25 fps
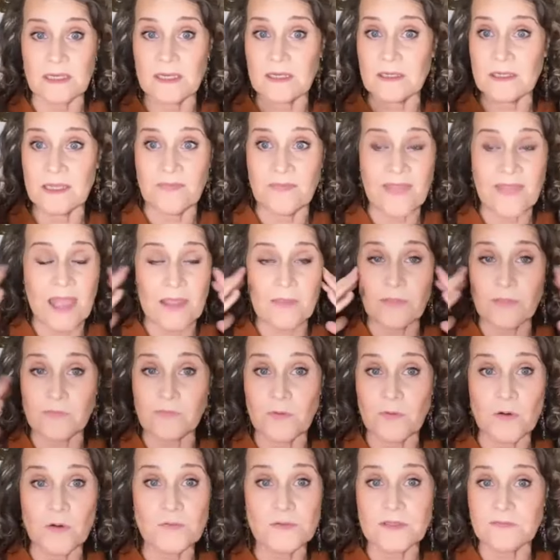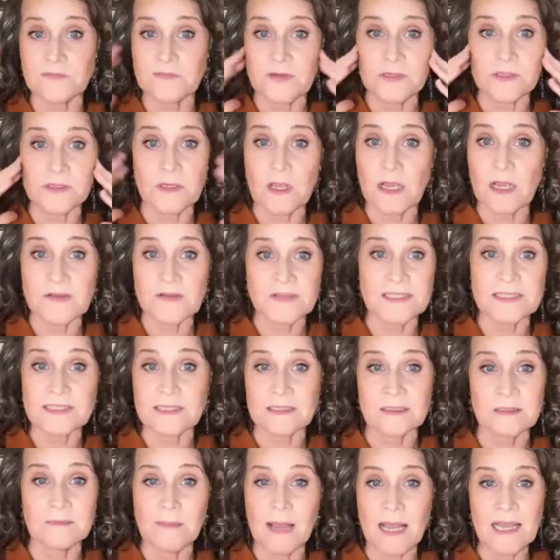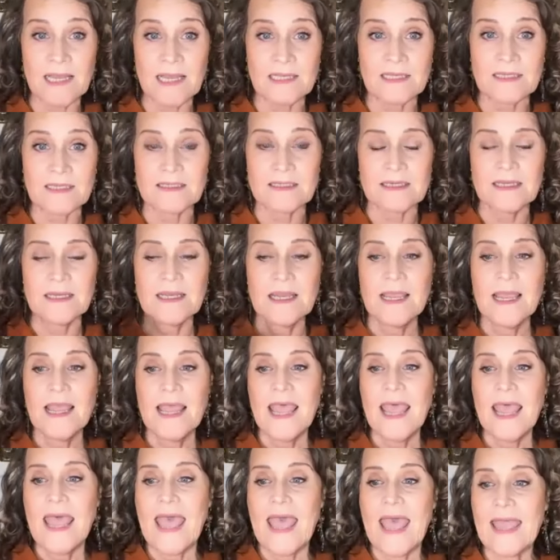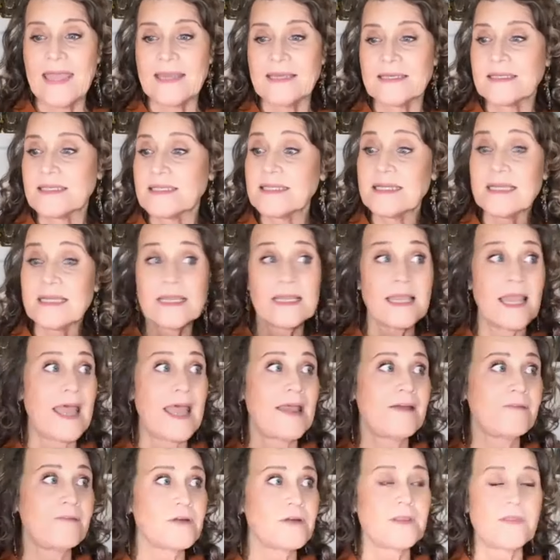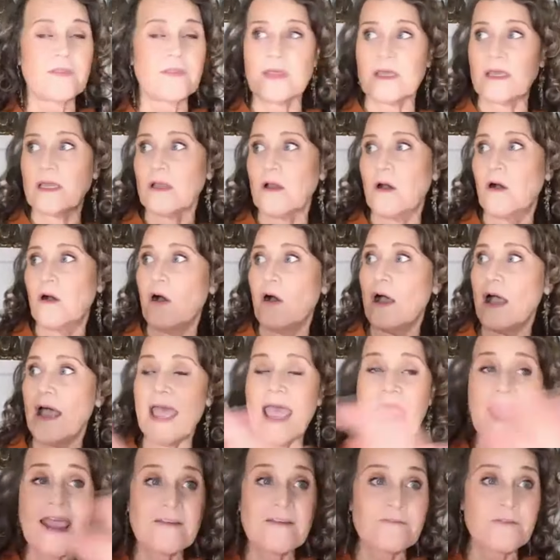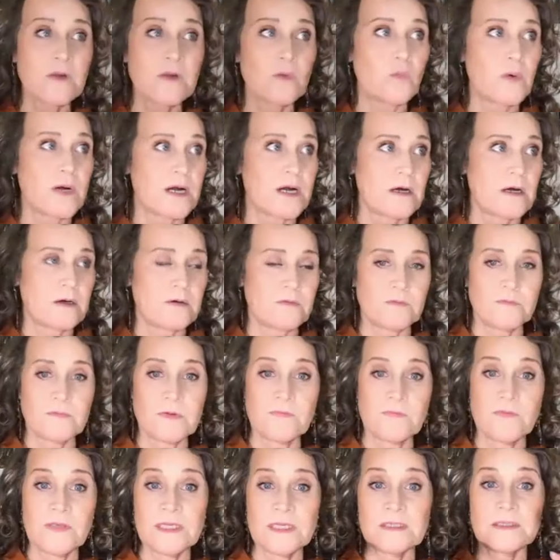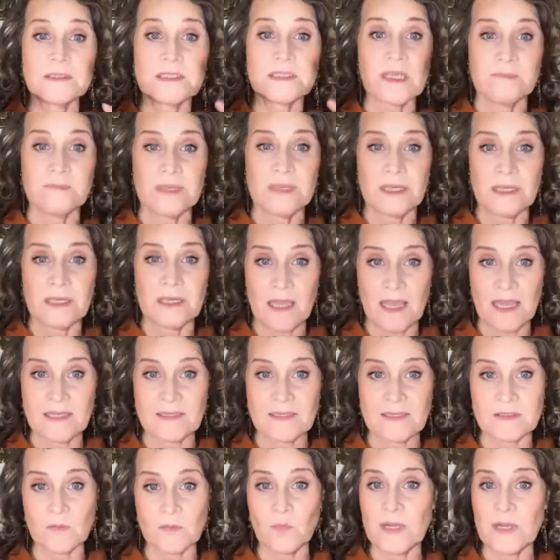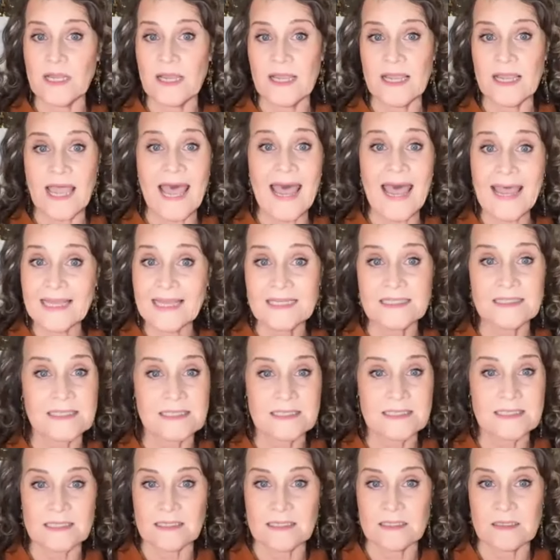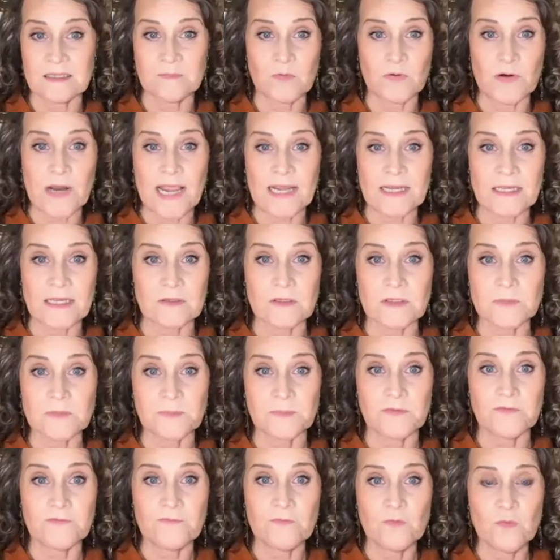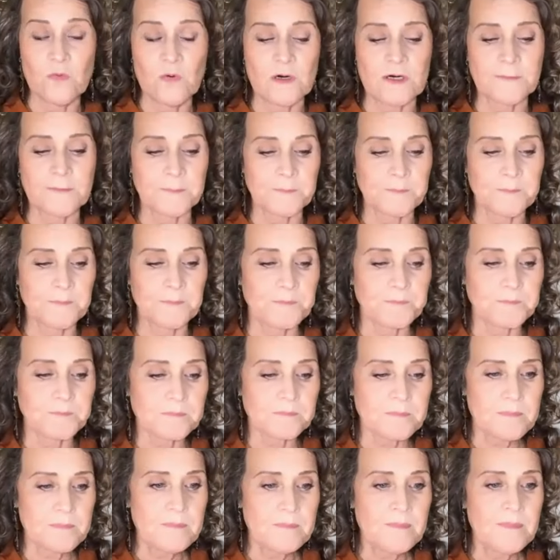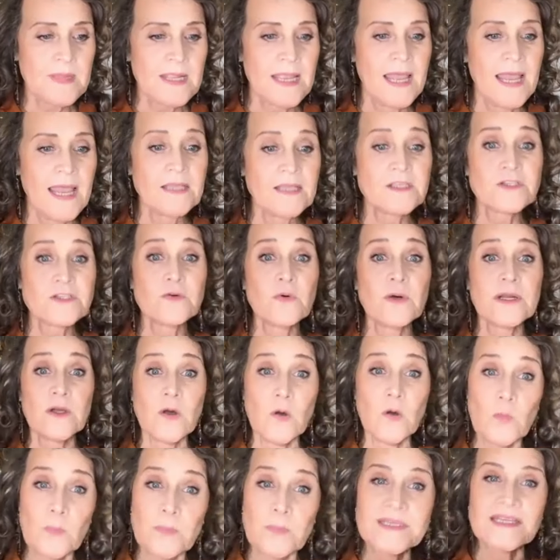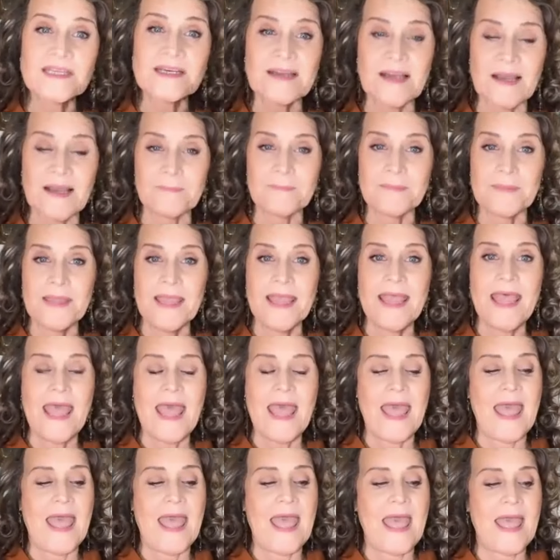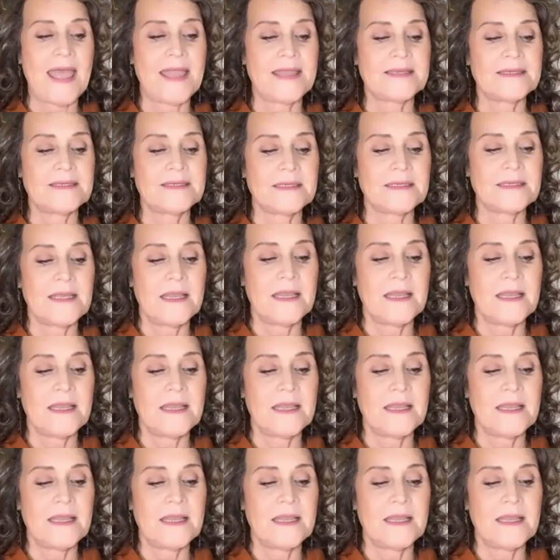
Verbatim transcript: in that throes of a still mind and seeing everything everywhere revealed to me as the way I hadn't seen the miraculous before. And so I opened it up and